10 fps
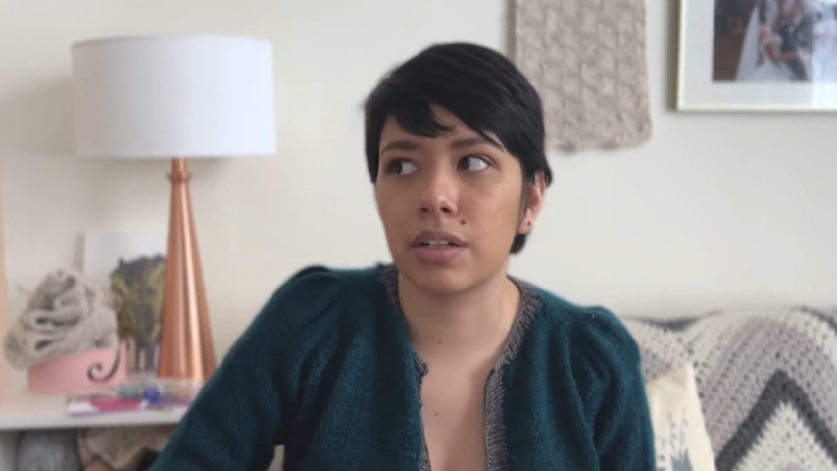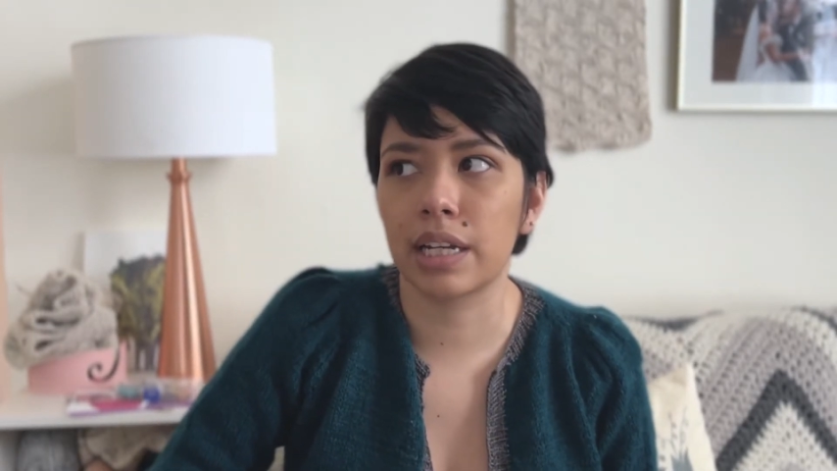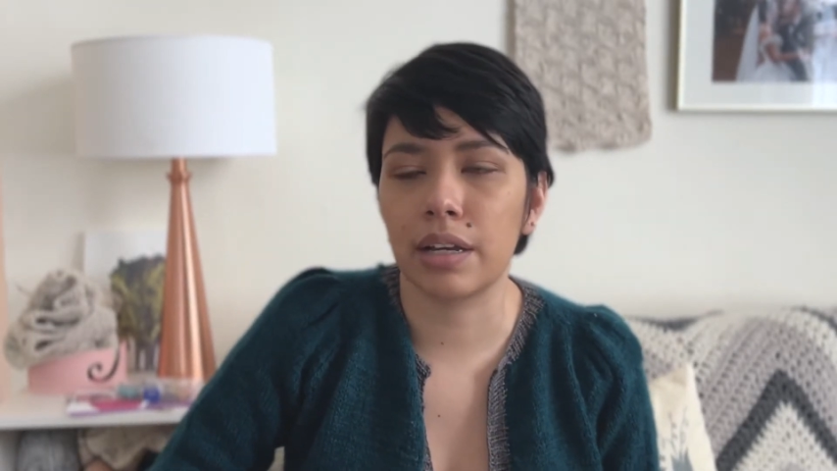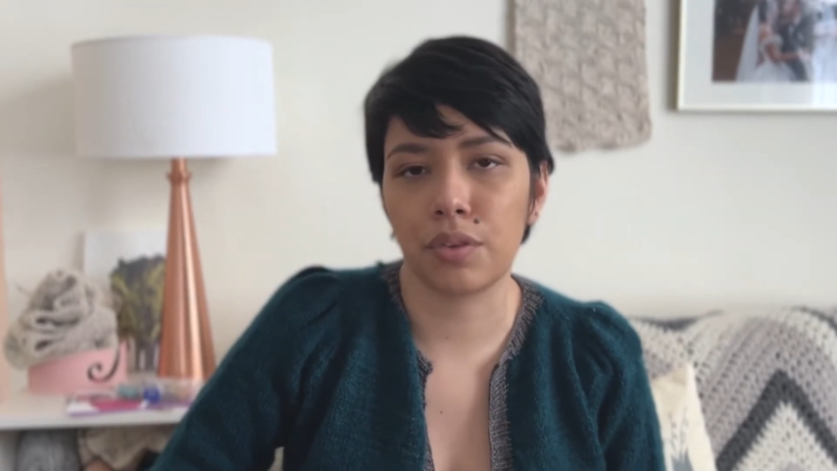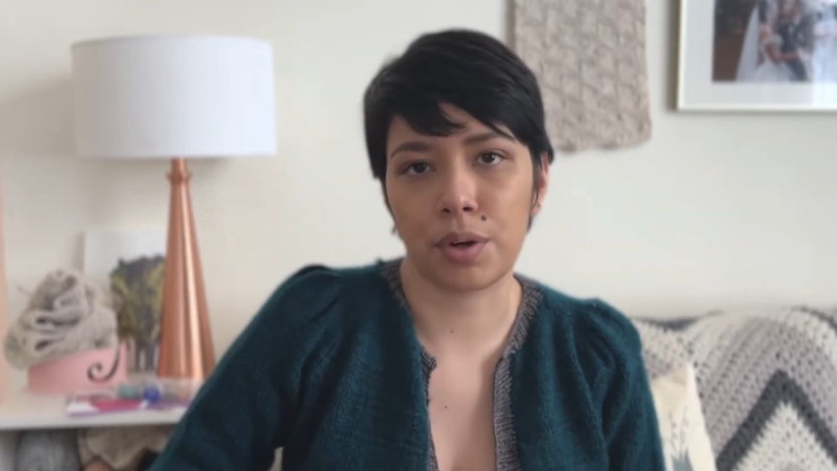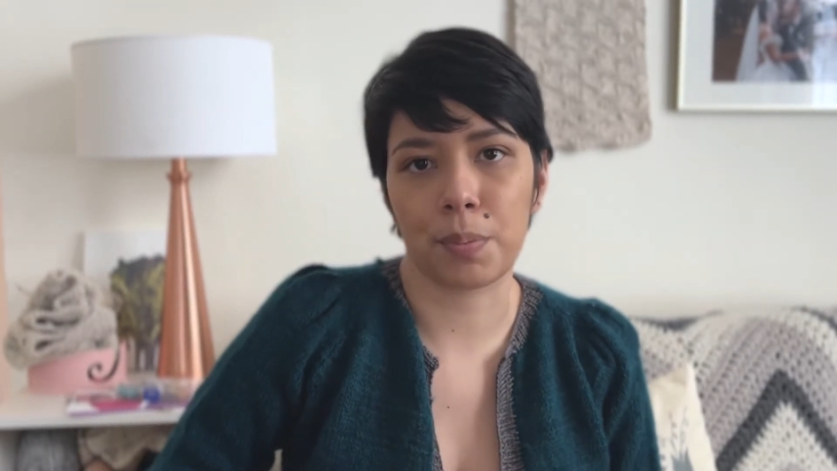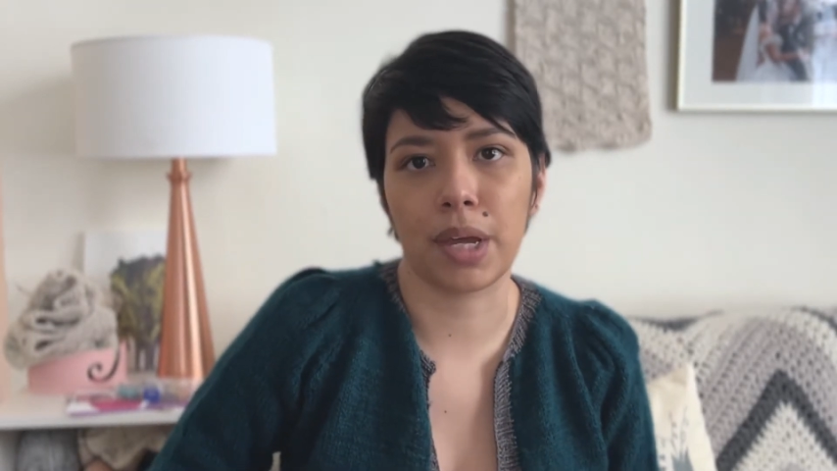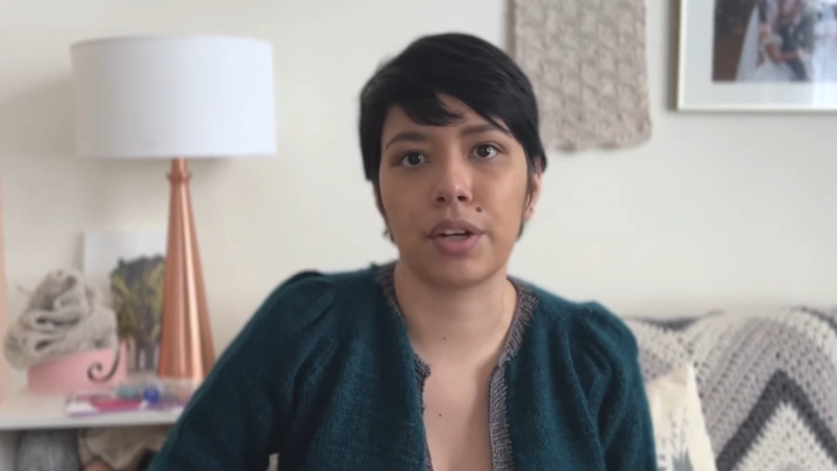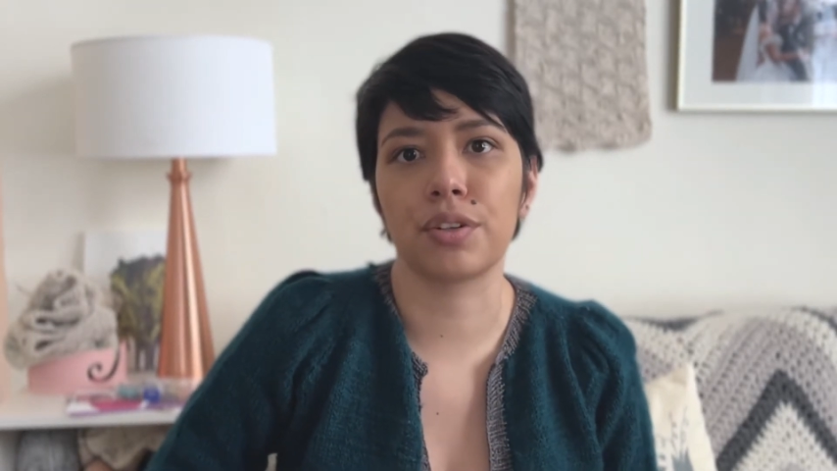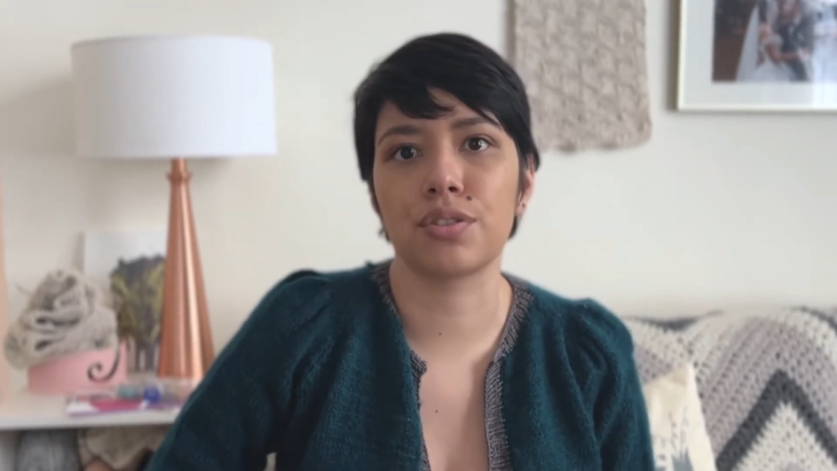get her
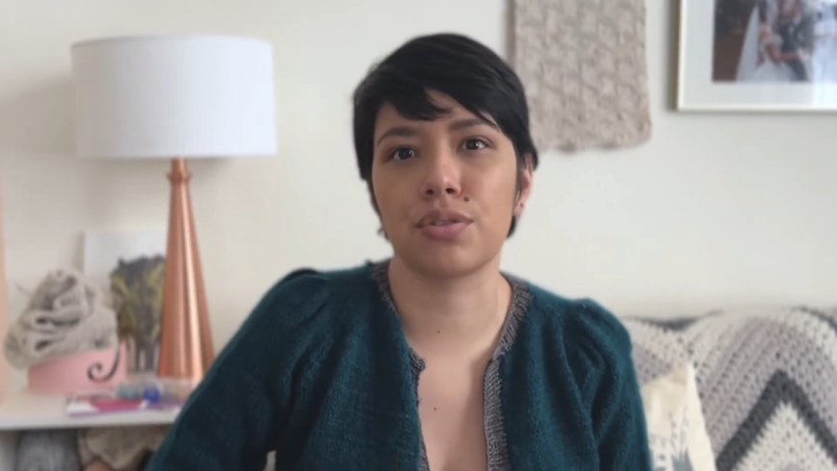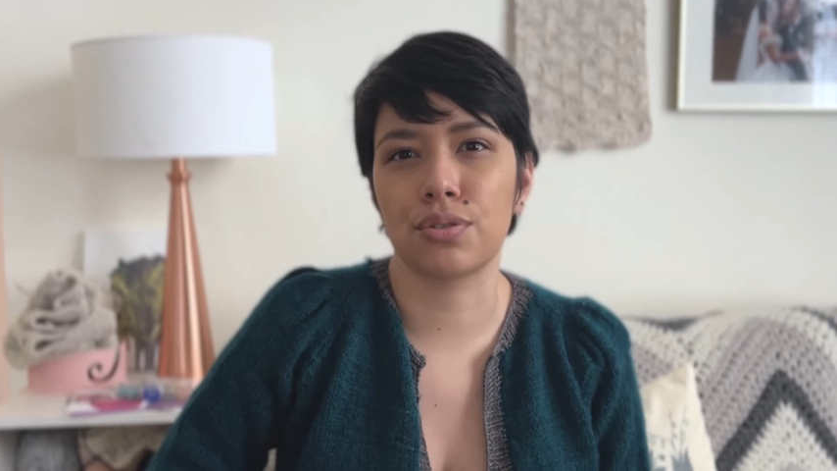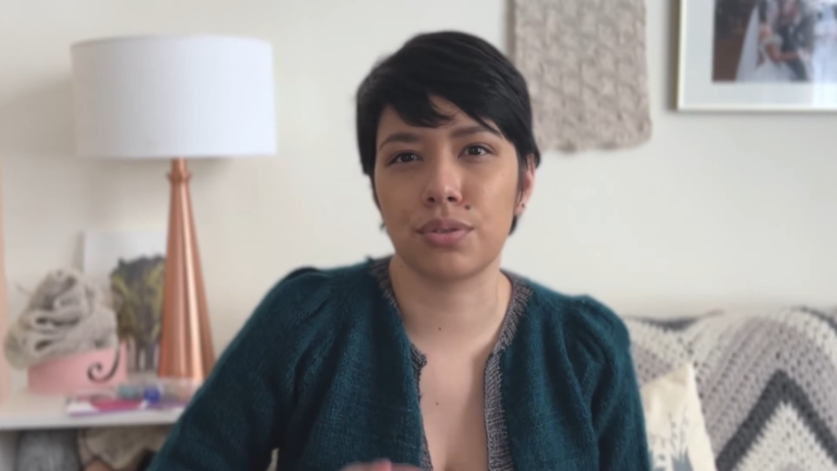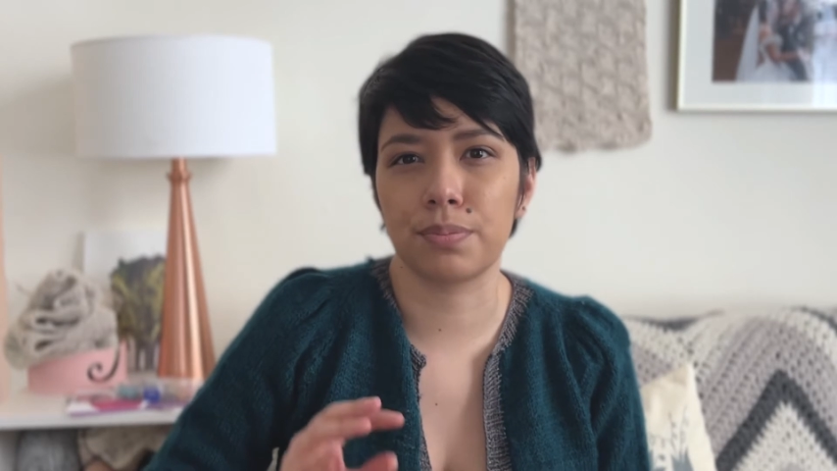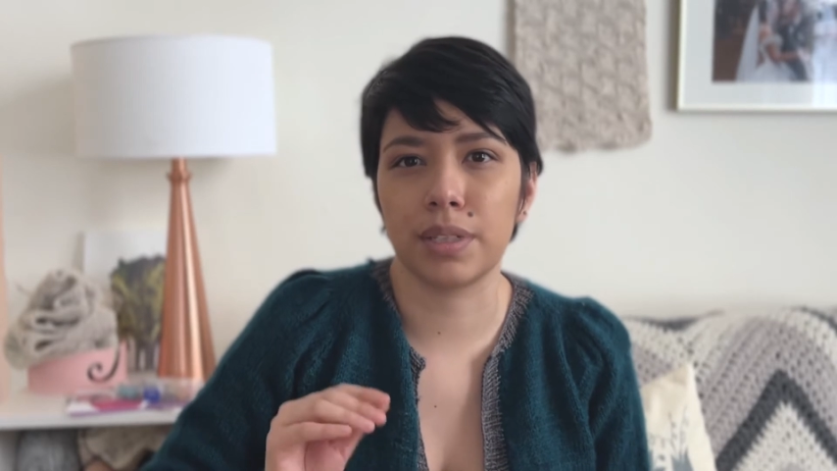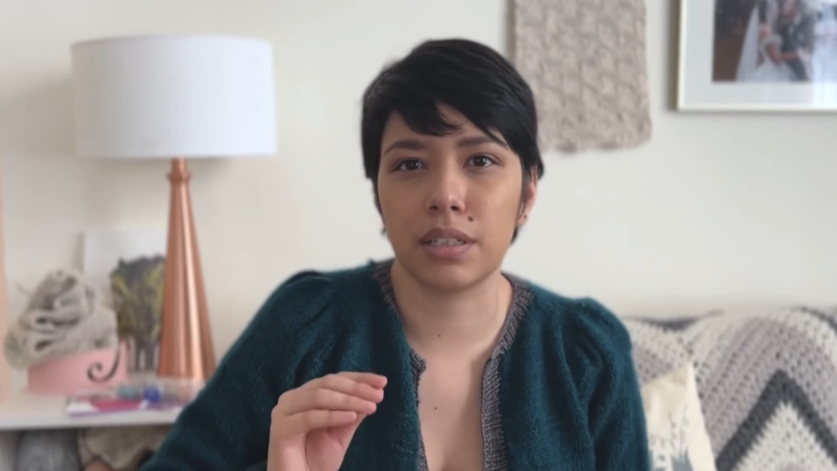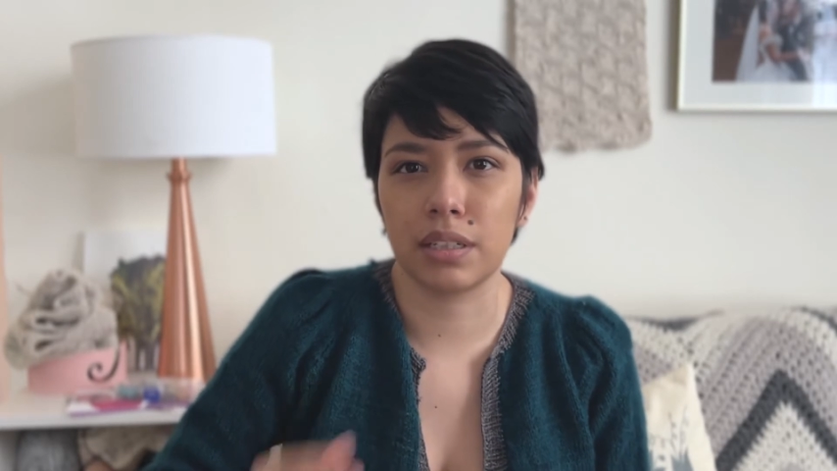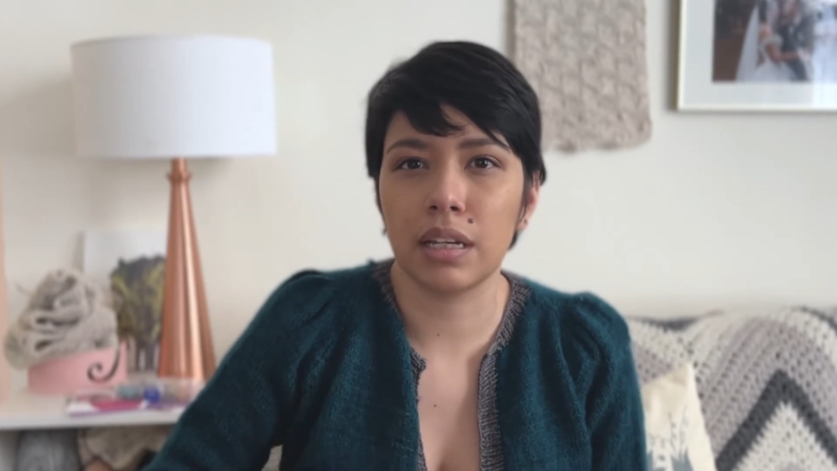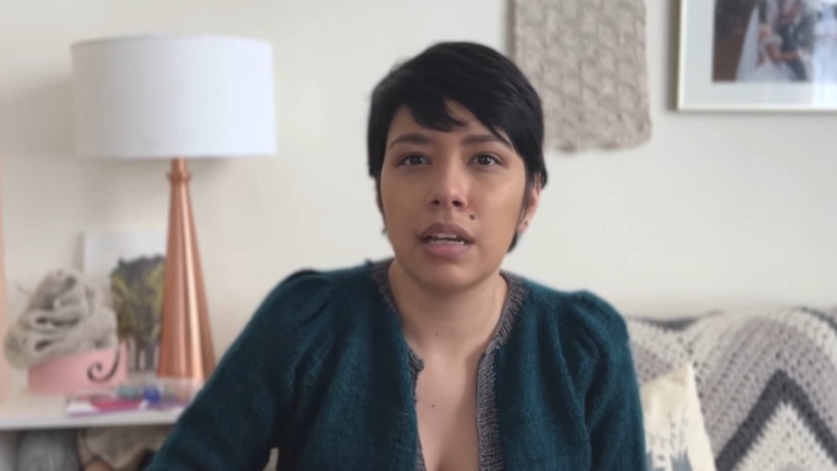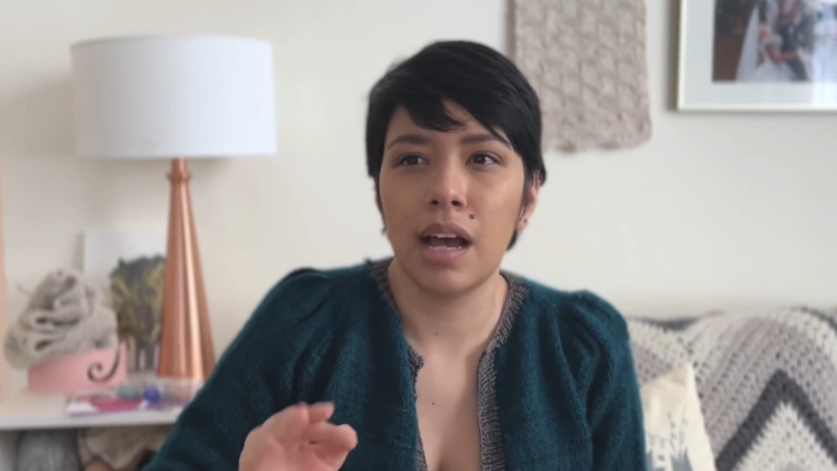patterns, you should be